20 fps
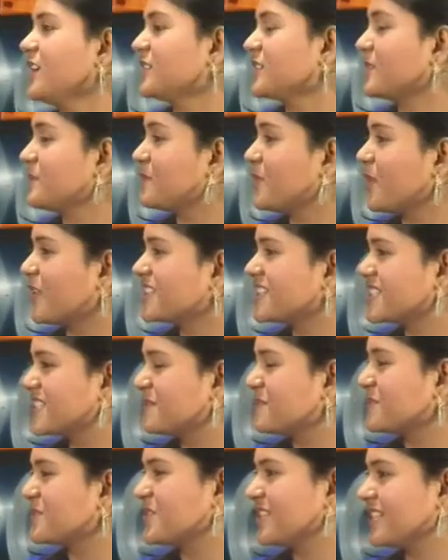The plot
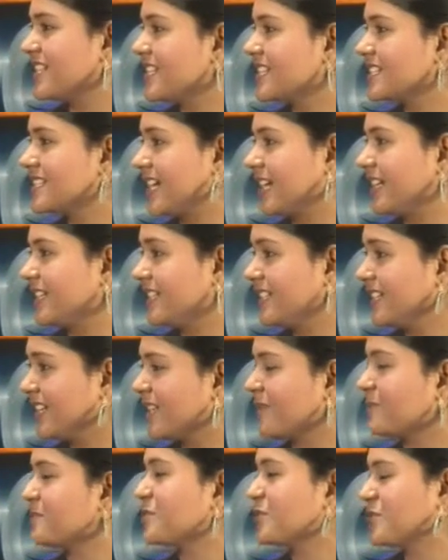seems really exciting,
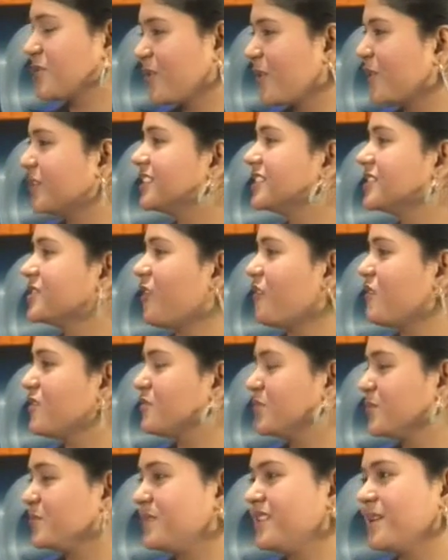and I'm sure the novel
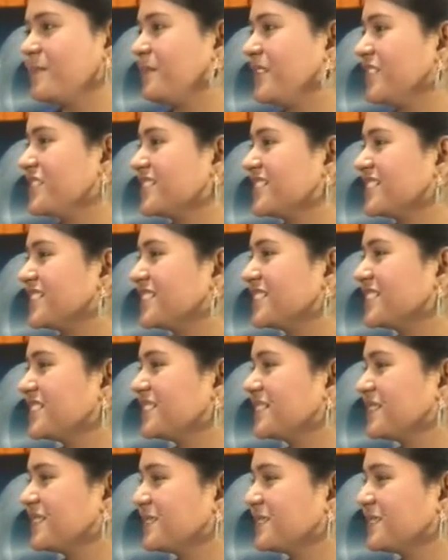would be a page turner.